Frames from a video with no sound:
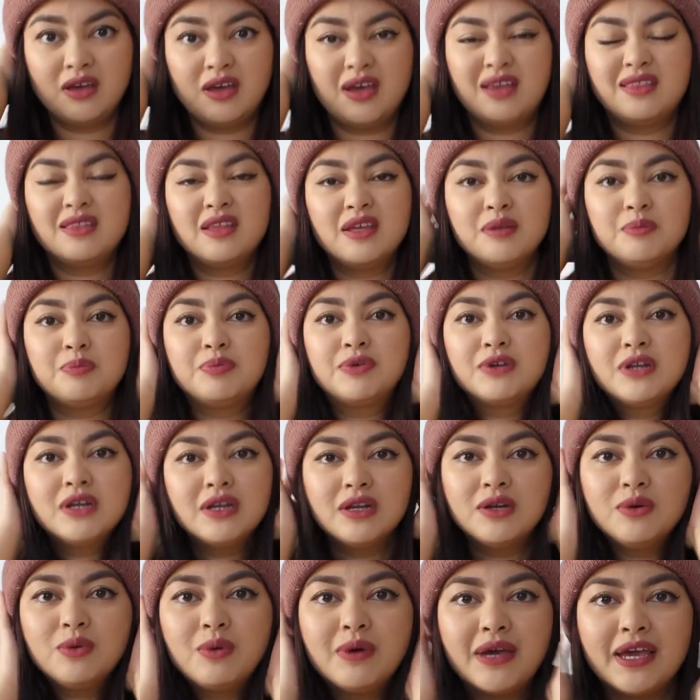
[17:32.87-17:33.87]
and then put
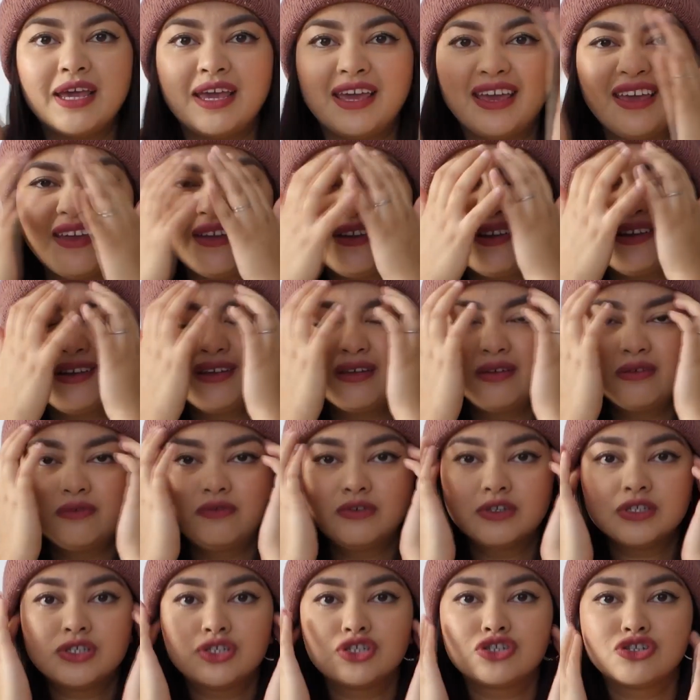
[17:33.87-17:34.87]
it away
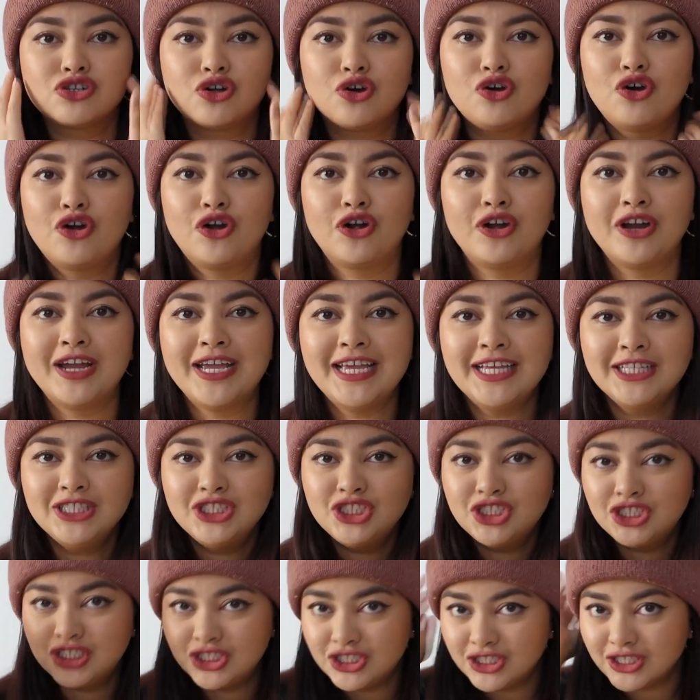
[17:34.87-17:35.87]
for
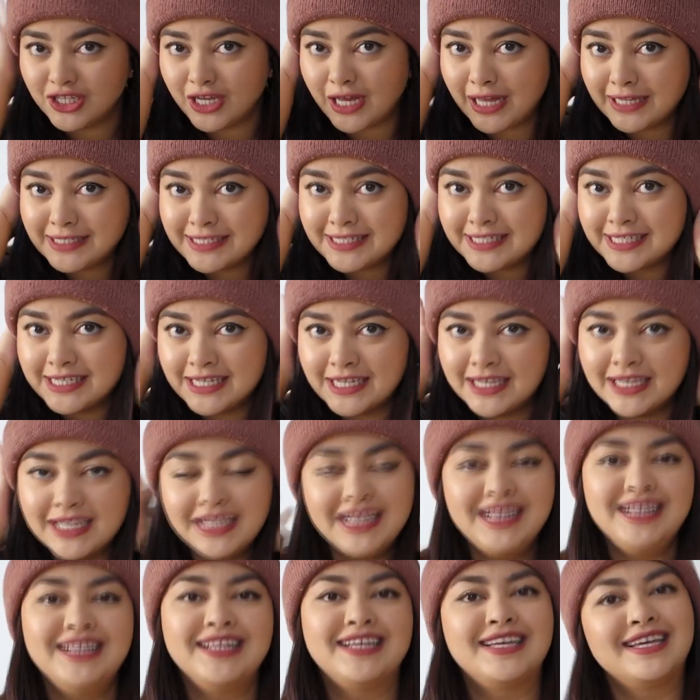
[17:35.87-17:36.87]
storage
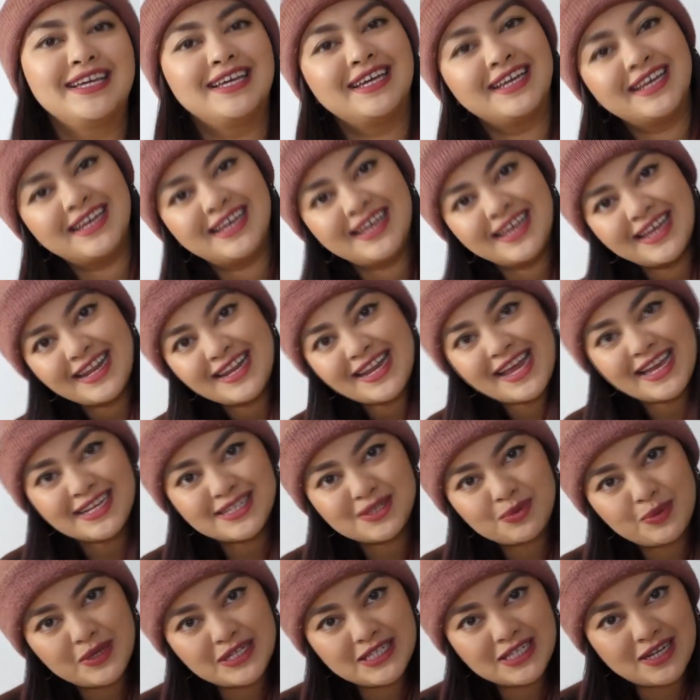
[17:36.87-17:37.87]
until
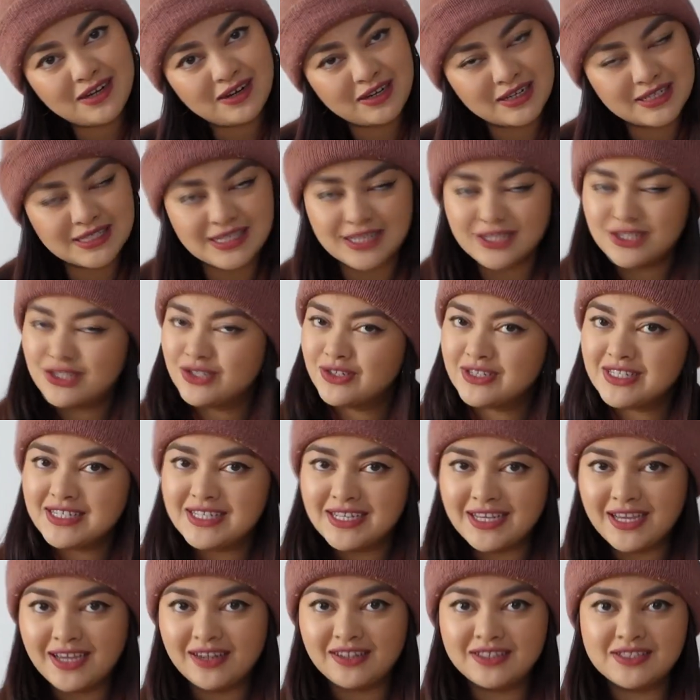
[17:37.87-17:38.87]
next winter, because as soon as
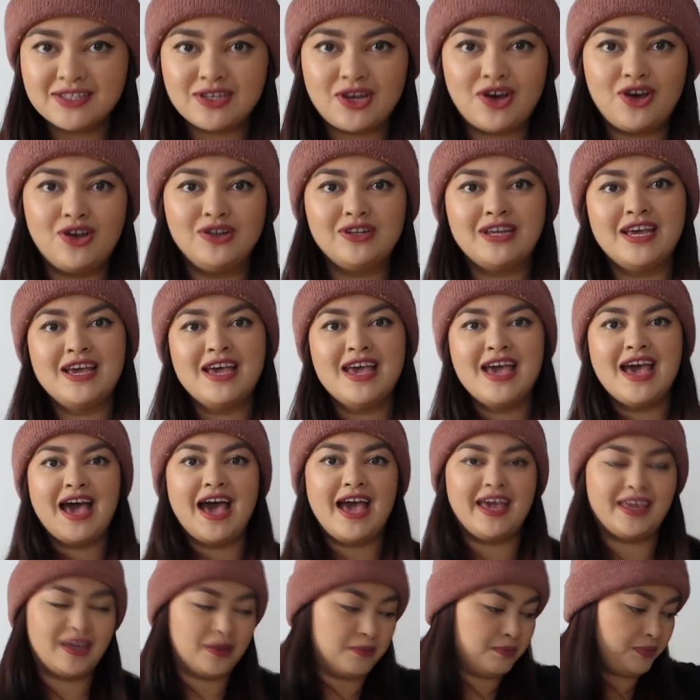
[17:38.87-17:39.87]
it gets cold,
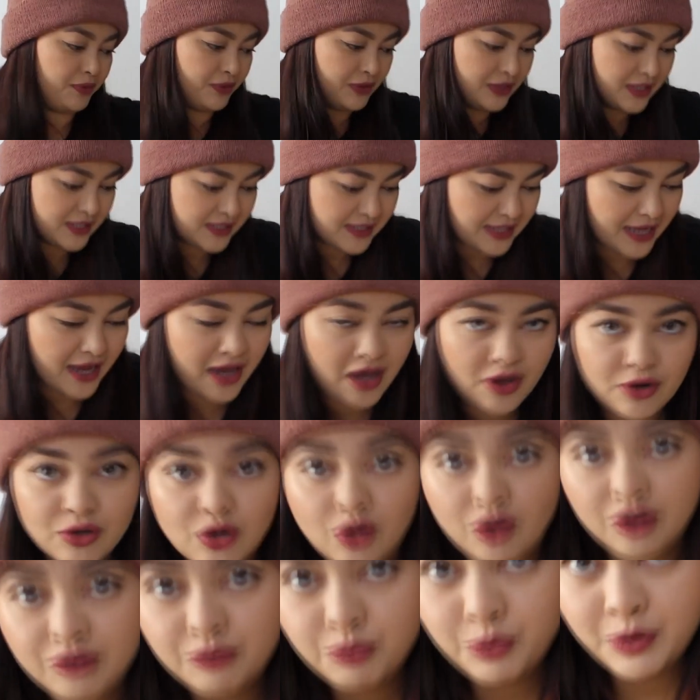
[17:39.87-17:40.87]
I can pull this out,
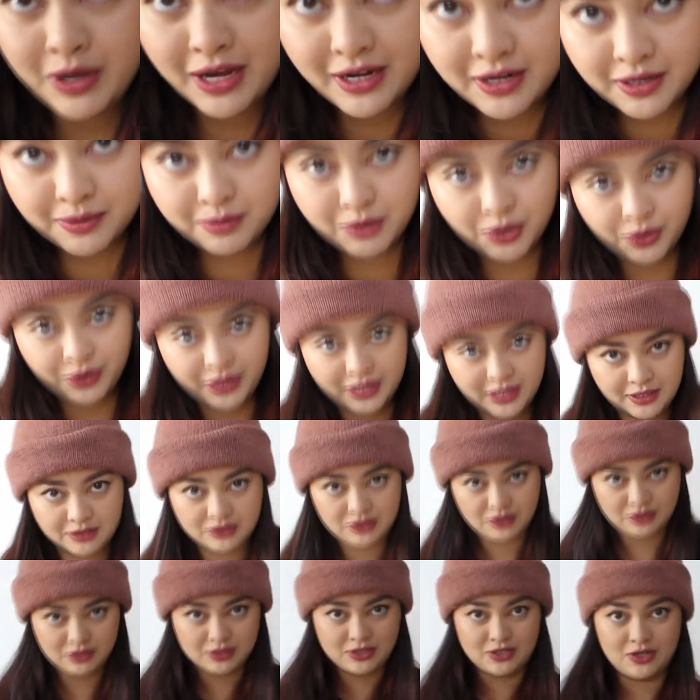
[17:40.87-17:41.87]
or if we end up going
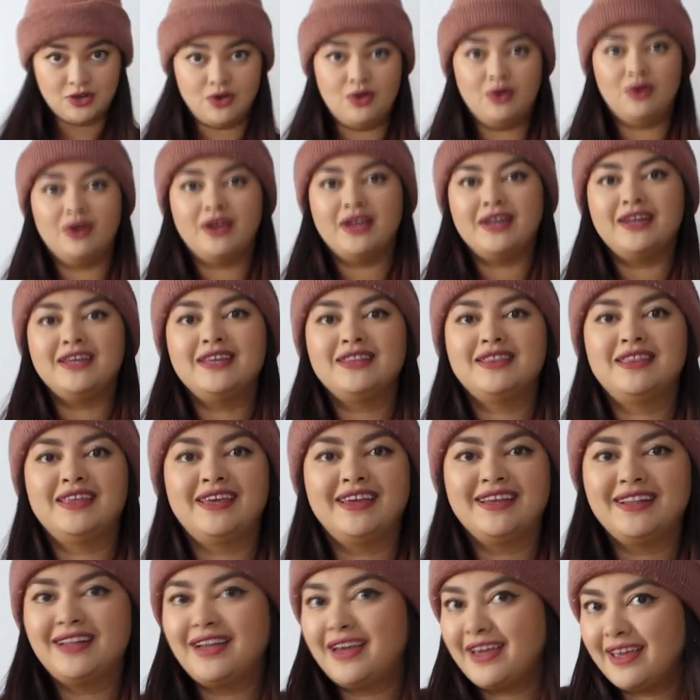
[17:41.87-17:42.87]
to the snow or
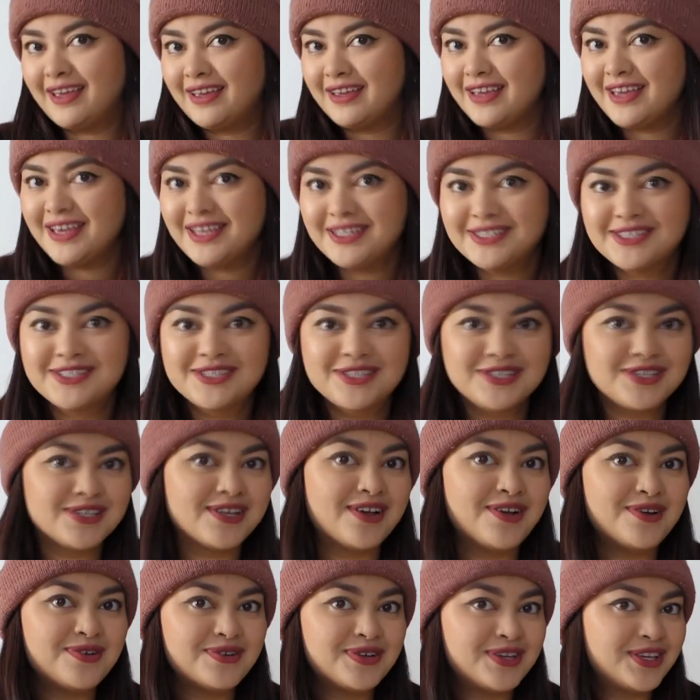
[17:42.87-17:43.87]
anything, like, it's
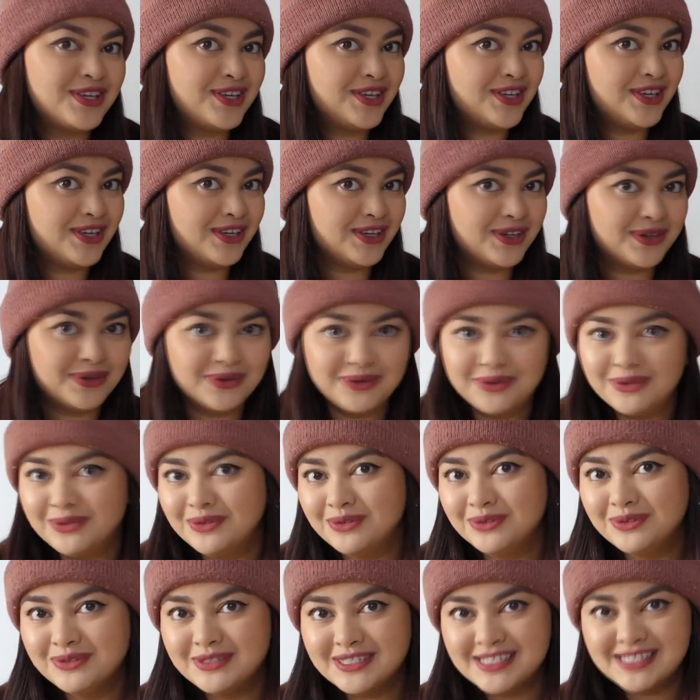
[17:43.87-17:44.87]
so
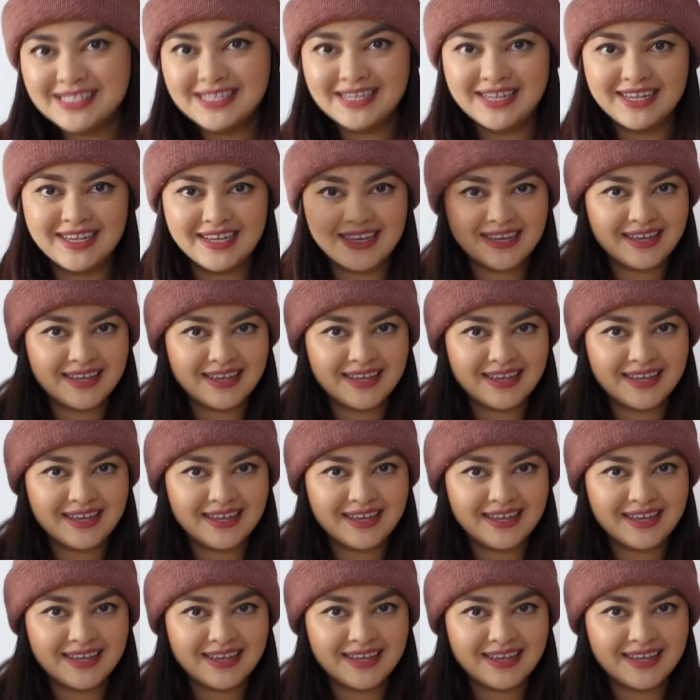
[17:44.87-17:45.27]
cute.